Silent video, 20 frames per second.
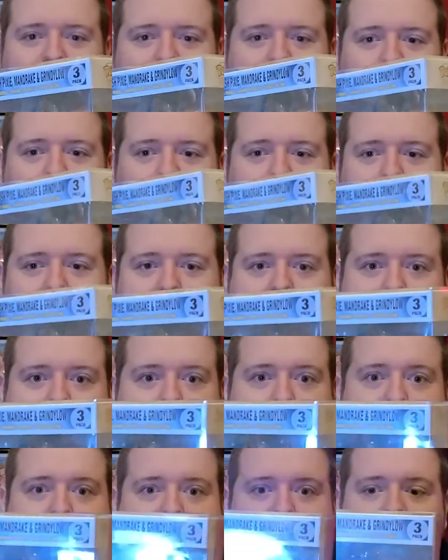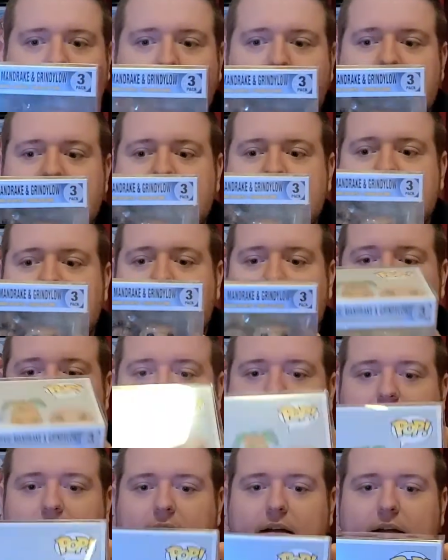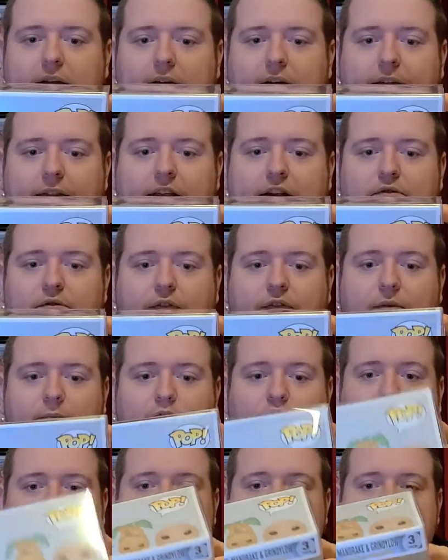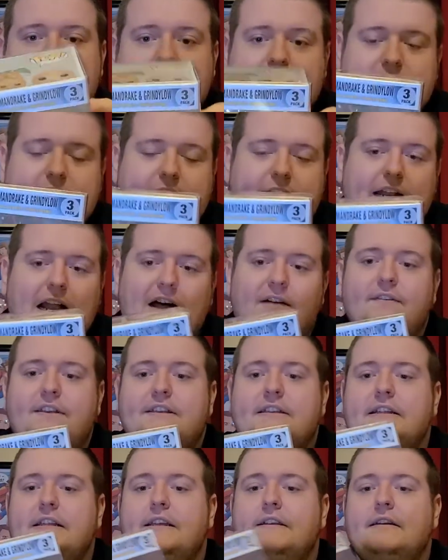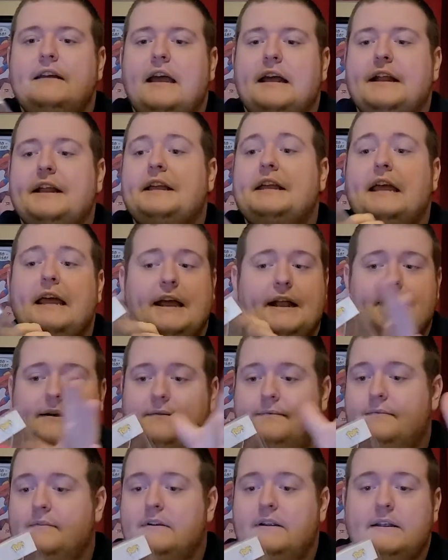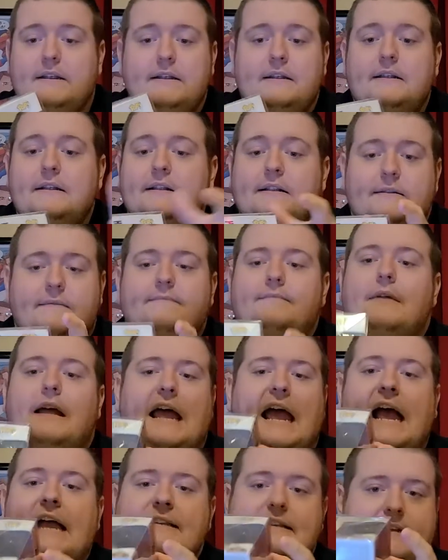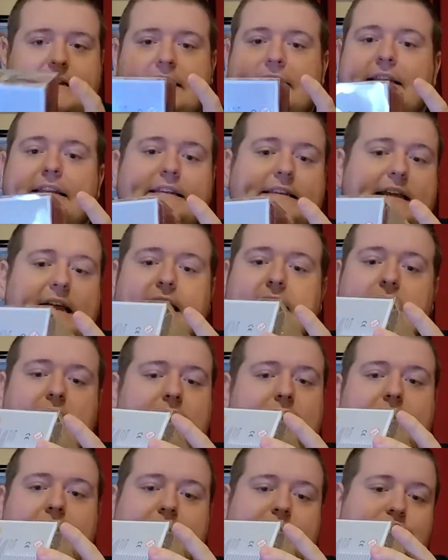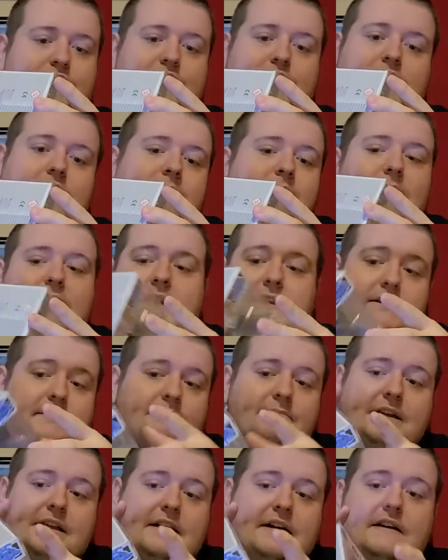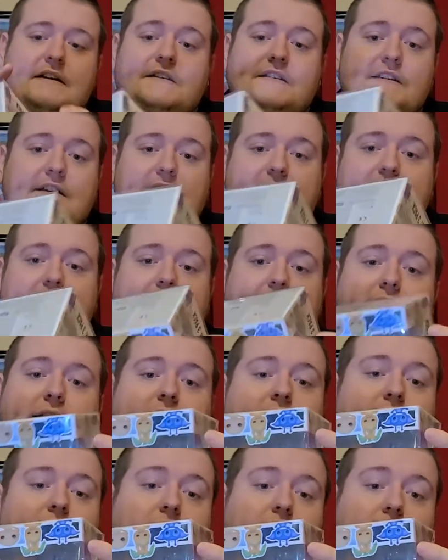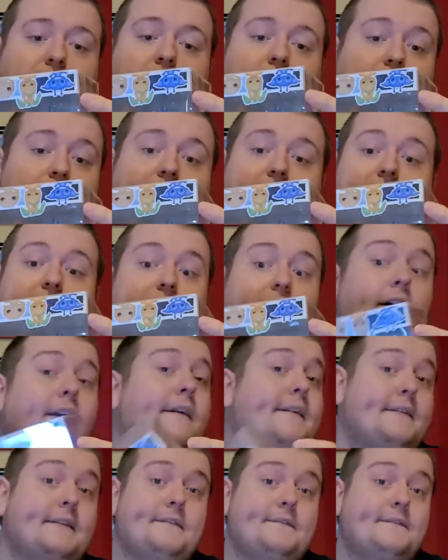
cool. It's it is the three set, and these were from 2016, obviously. And again, hesitantly say condition is mint because again, if you look over anything hard enough,